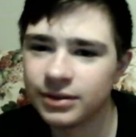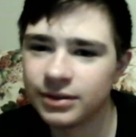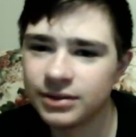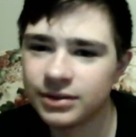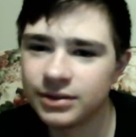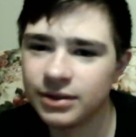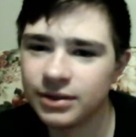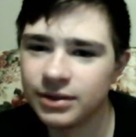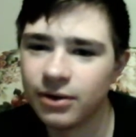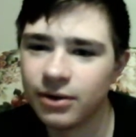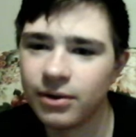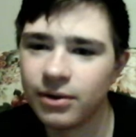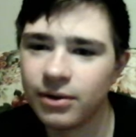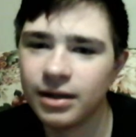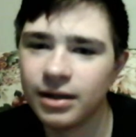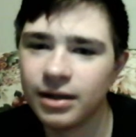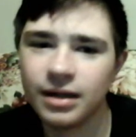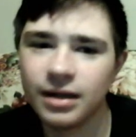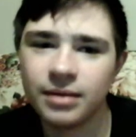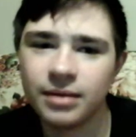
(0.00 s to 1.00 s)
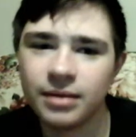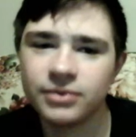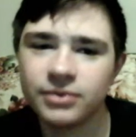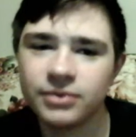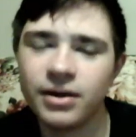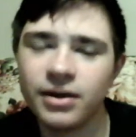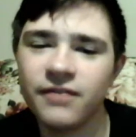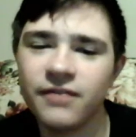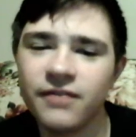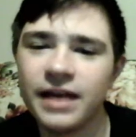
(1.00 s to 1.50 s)
So,
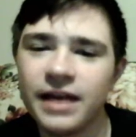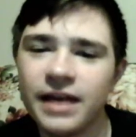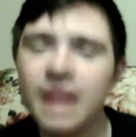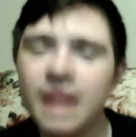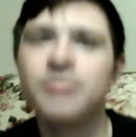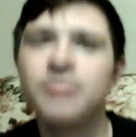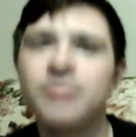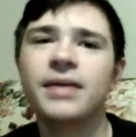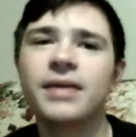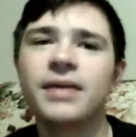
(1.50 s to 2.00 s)
delay of game.